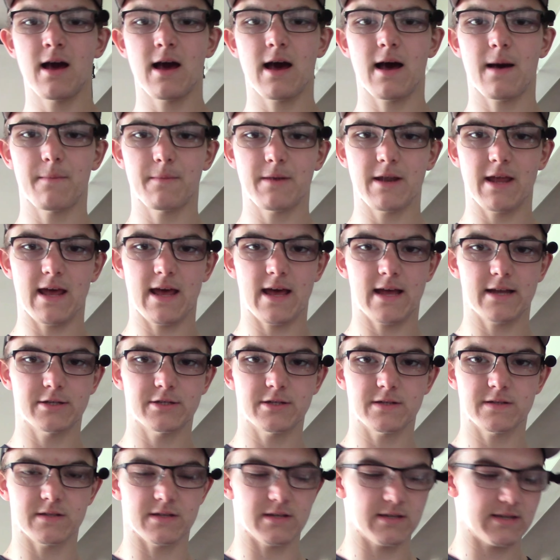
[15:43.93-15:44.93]
I'm going to add
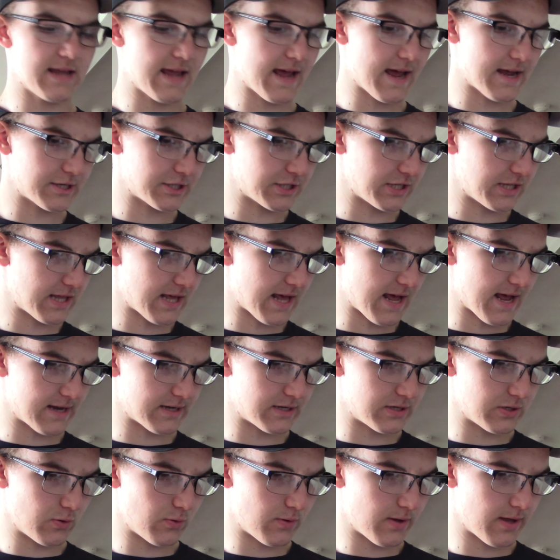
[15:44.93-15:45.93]
just a dash of
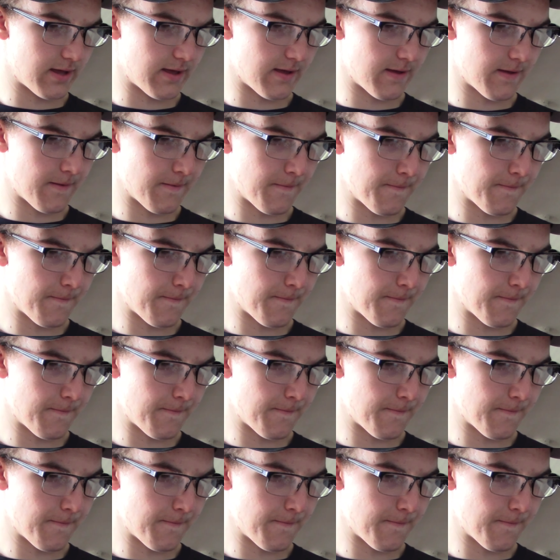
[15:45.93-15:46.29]
that to it,